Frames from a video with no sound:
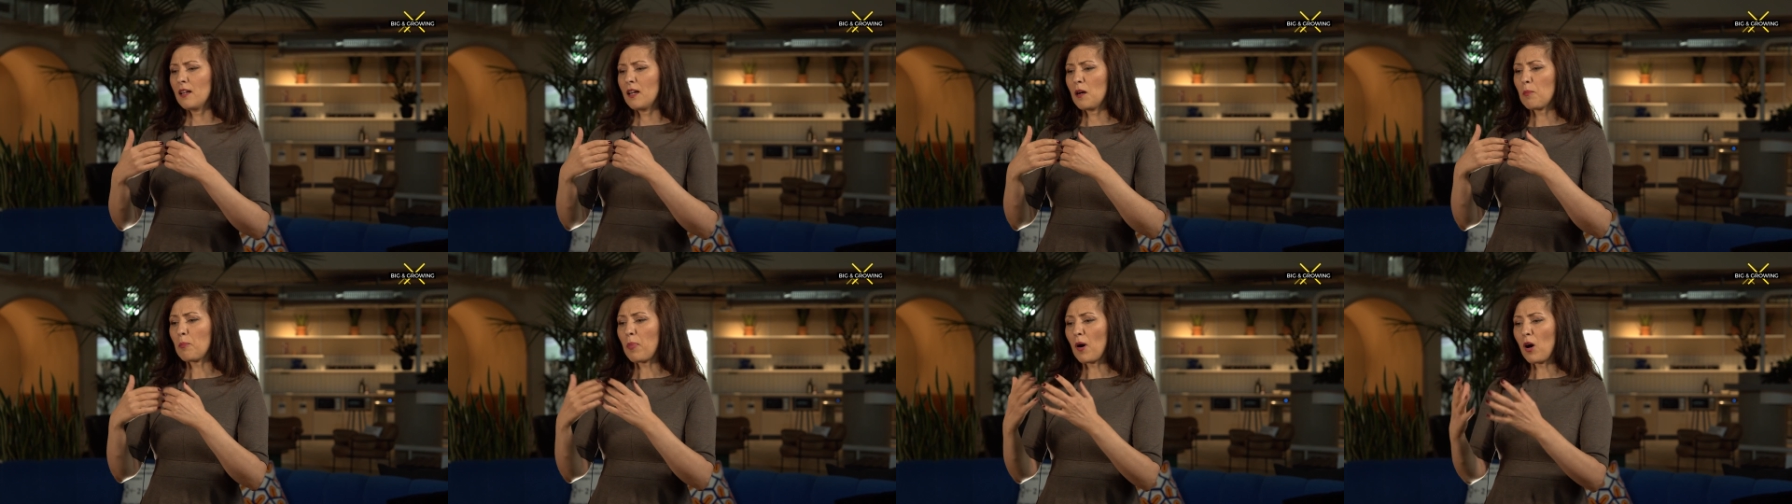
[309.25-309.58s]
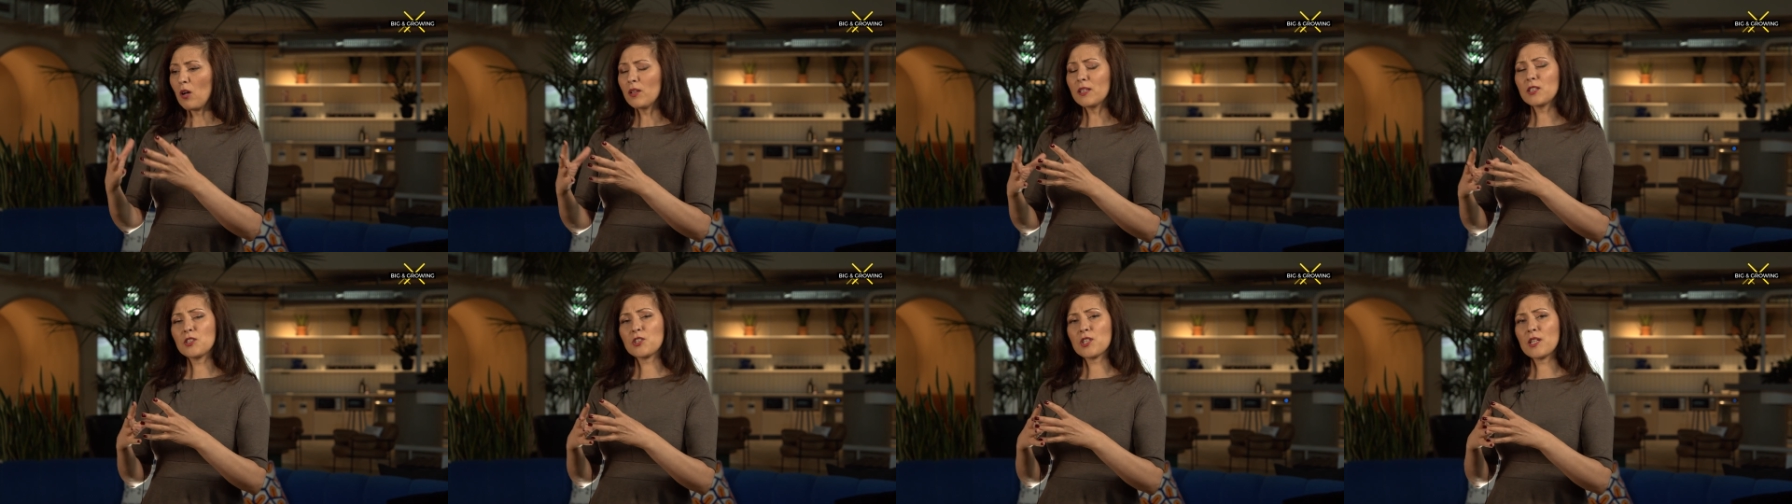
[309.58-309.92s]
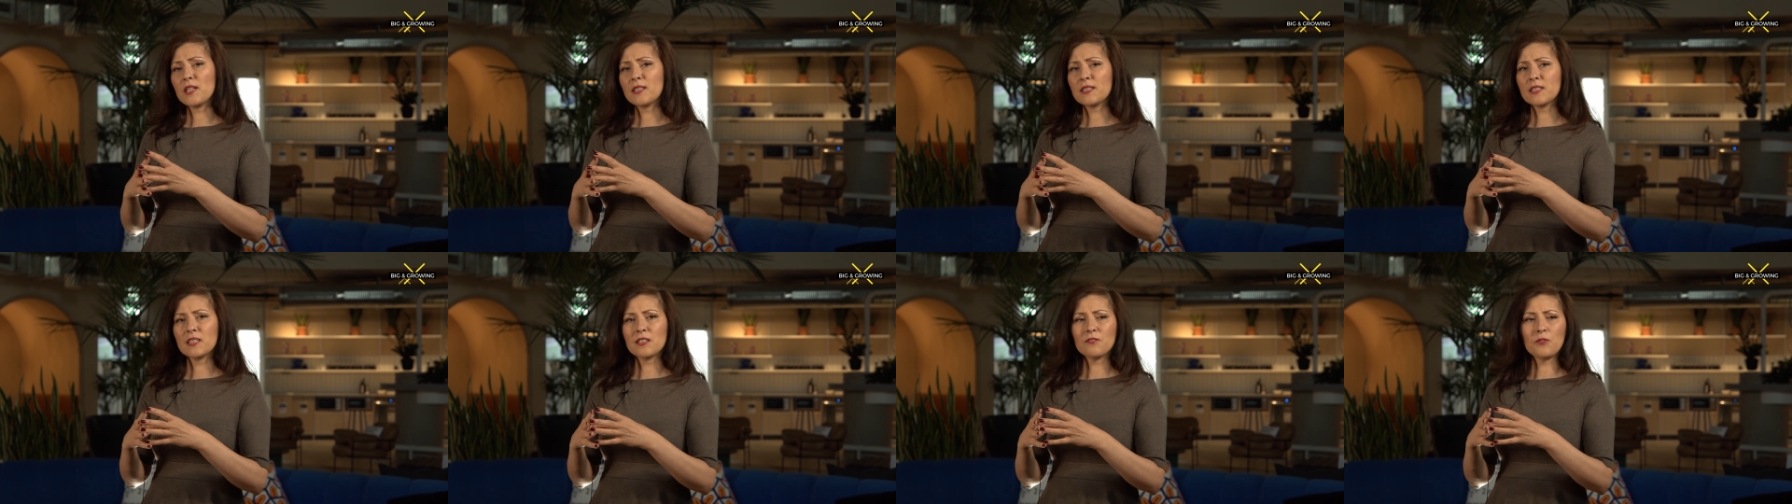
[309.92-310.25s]

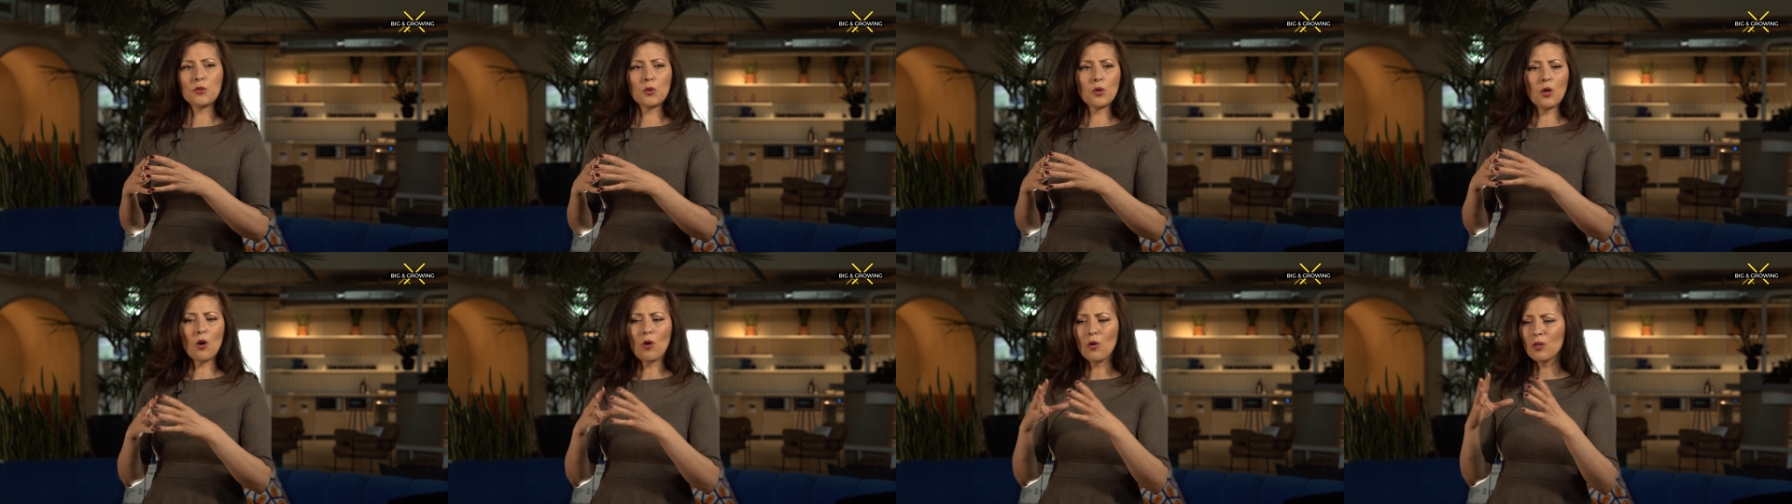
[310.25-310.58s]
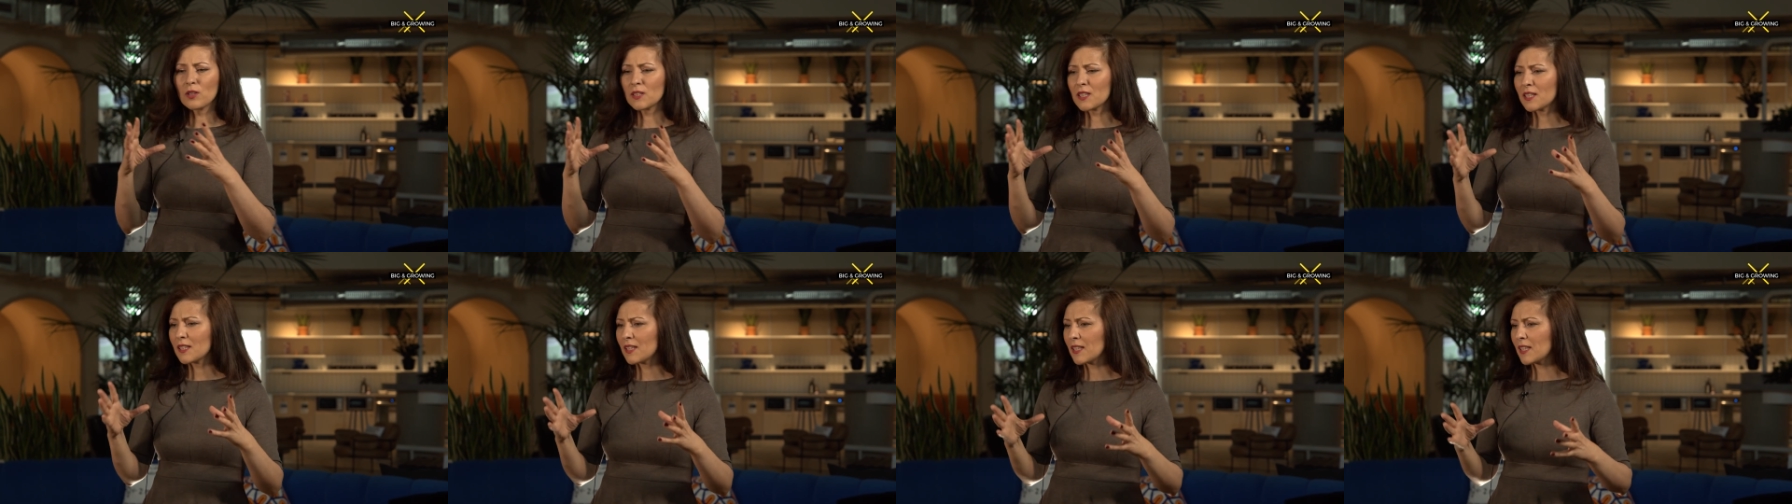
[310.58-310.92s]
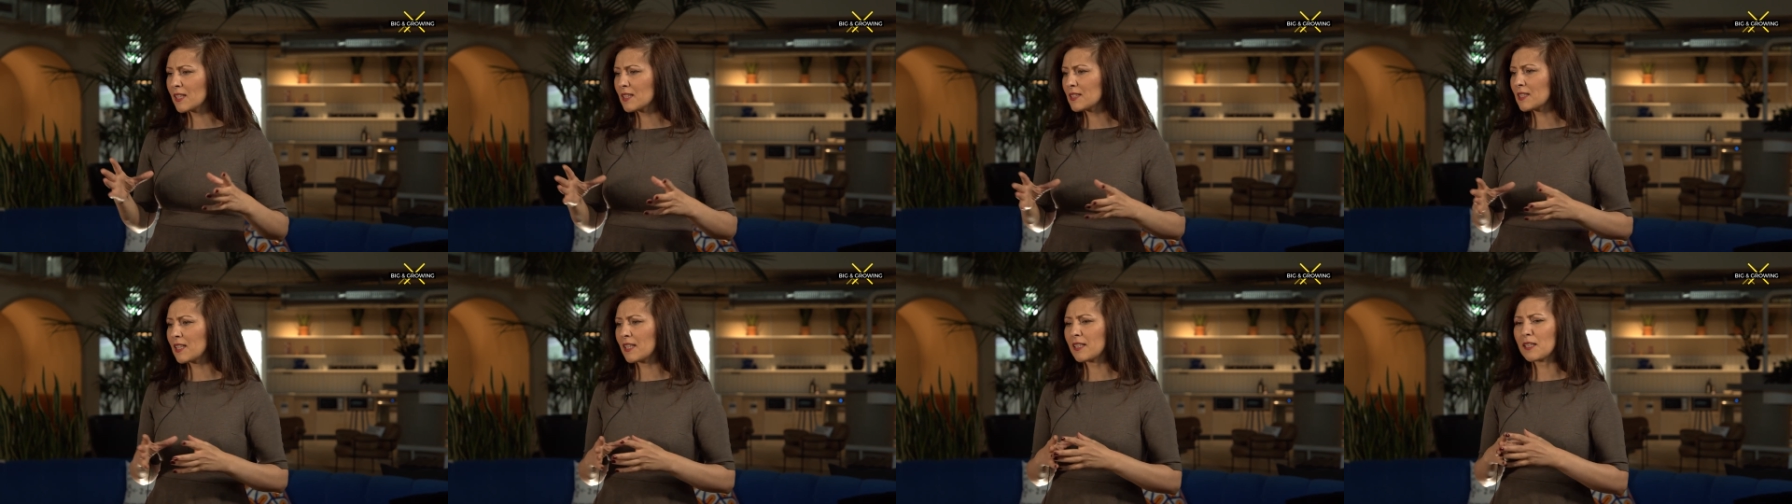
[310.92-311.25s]
Apologizing for all the
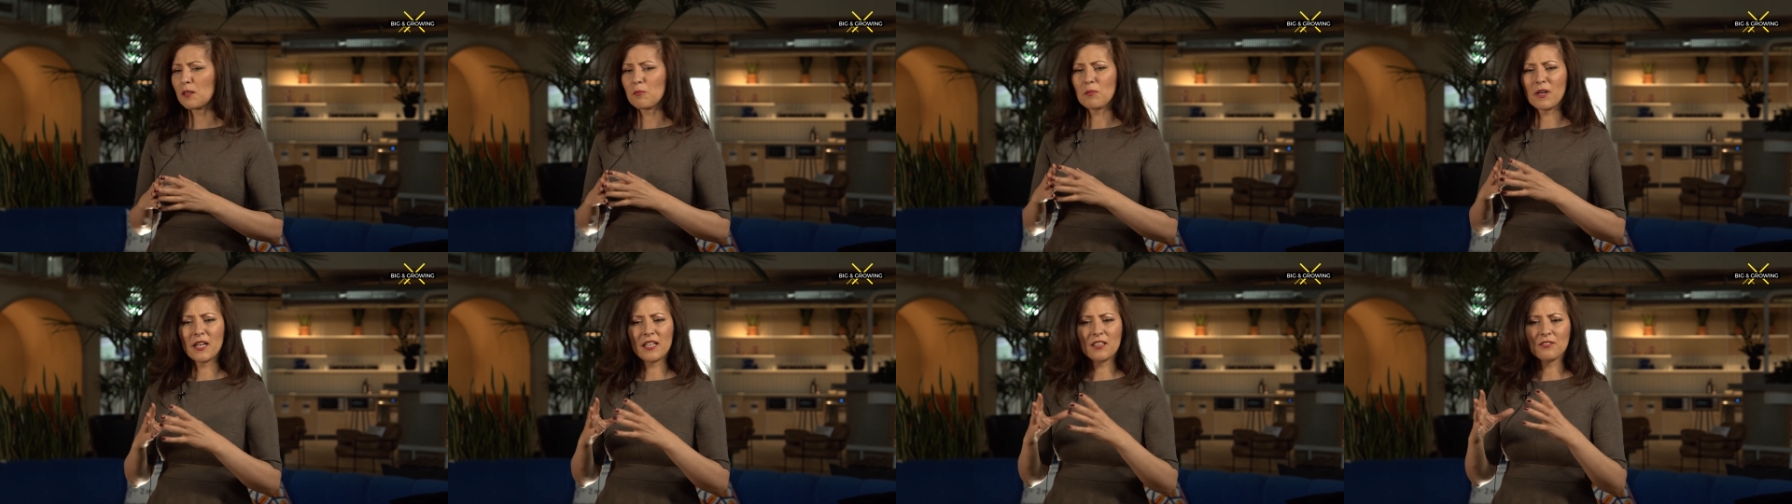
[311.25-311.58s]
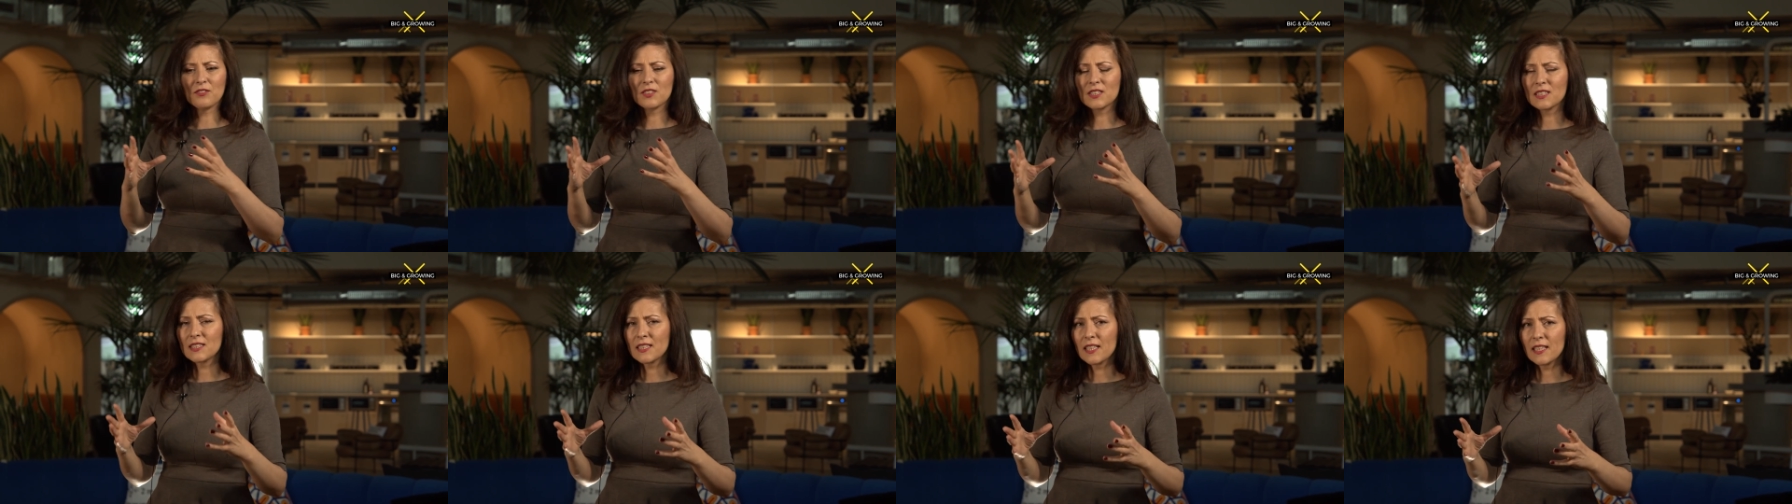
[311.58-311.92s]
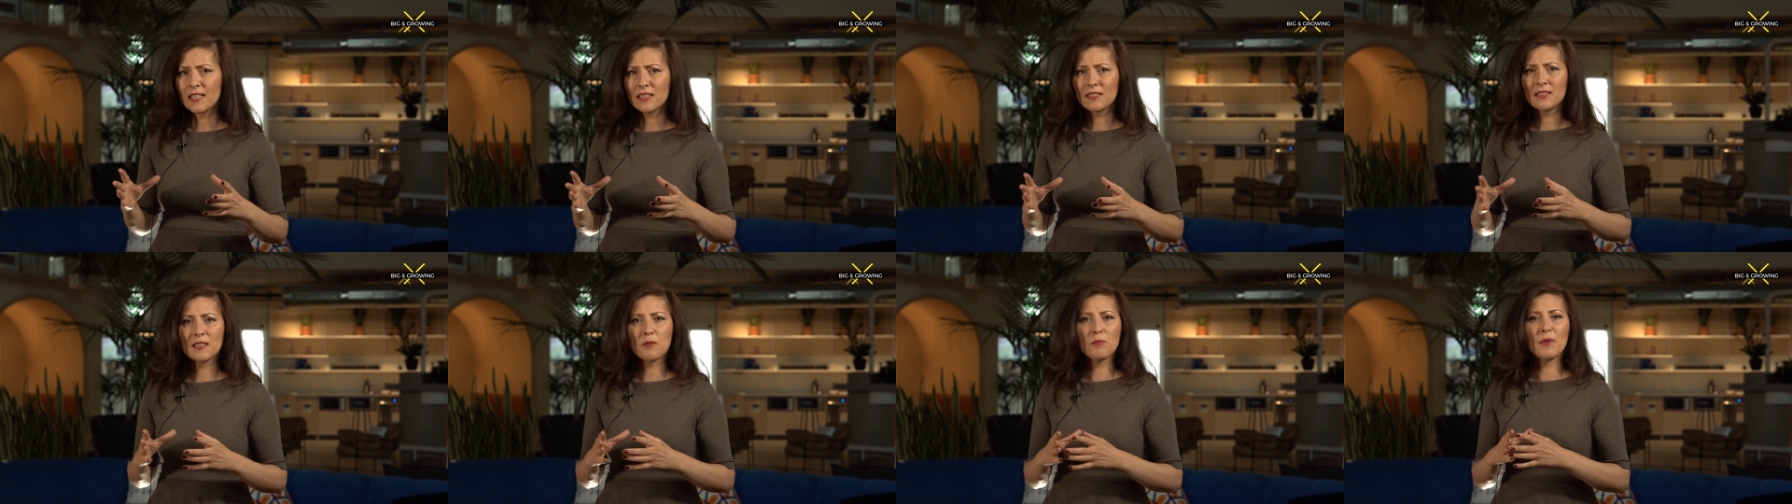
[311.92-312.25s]
things that they might have said,